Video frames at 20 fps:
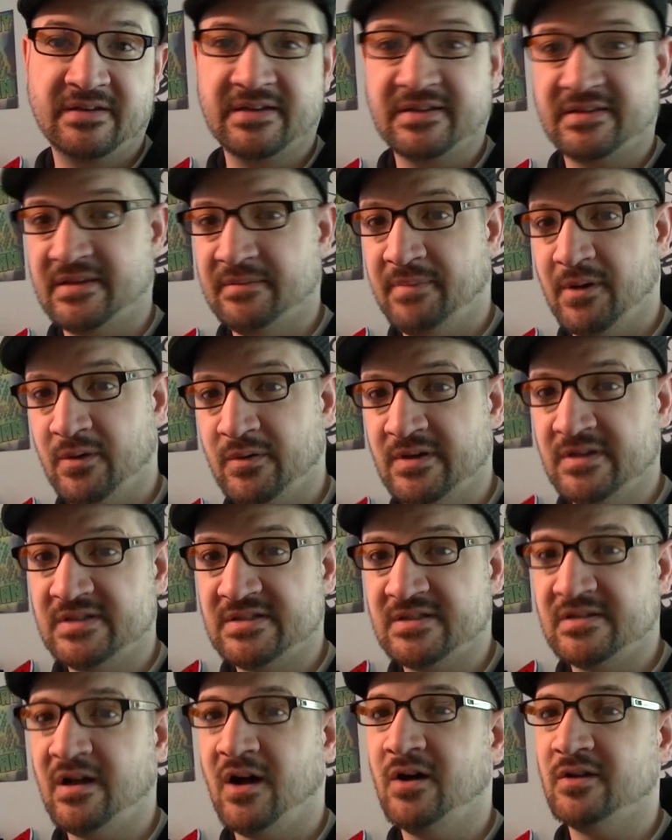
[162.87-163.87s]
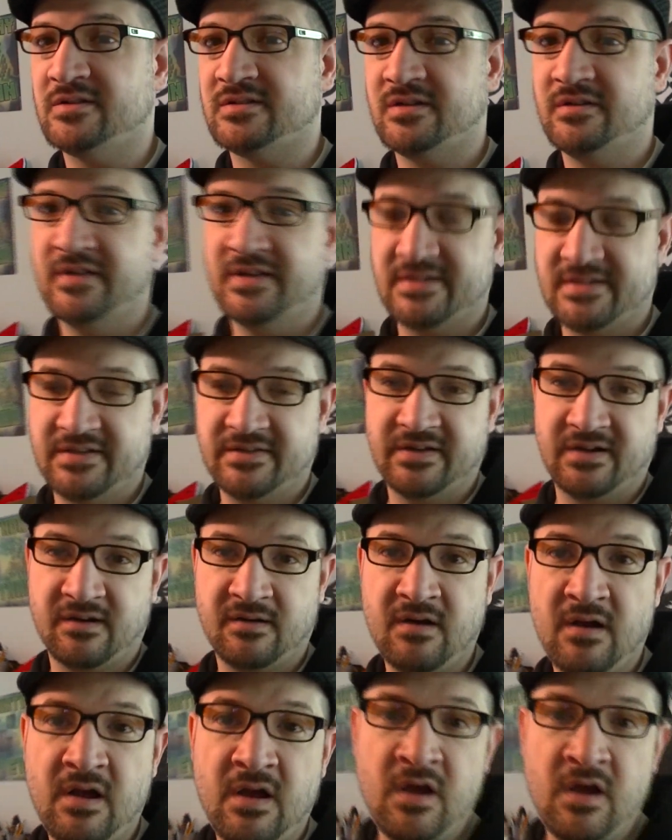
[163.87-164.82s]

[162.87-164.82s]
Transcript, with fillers: You get the bonus also that's in there.